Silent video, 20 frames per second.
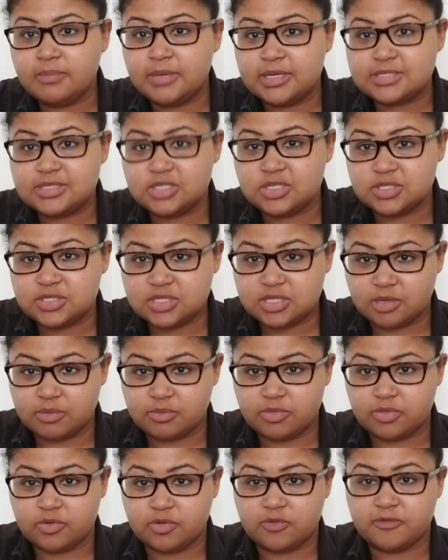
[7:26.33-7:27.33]
Messages come
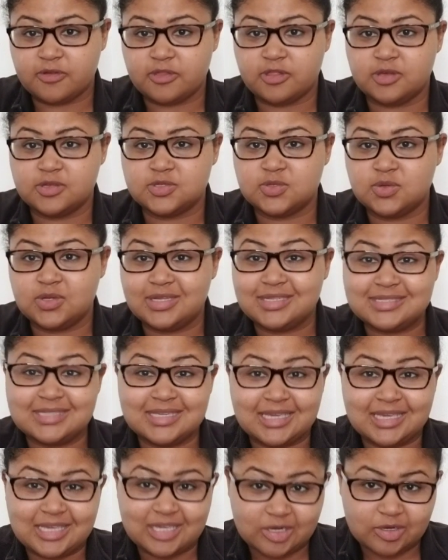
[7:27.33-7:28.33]
through for those who need to
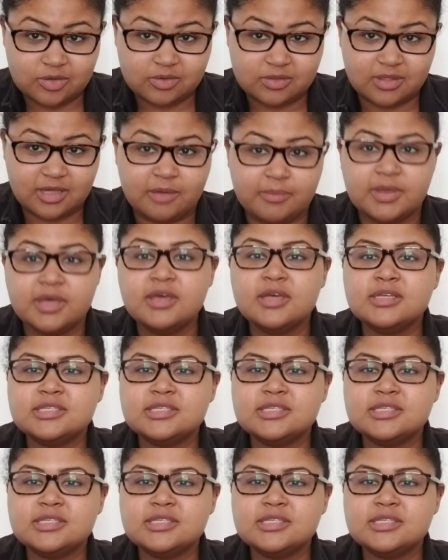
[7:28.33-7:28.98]
hear them.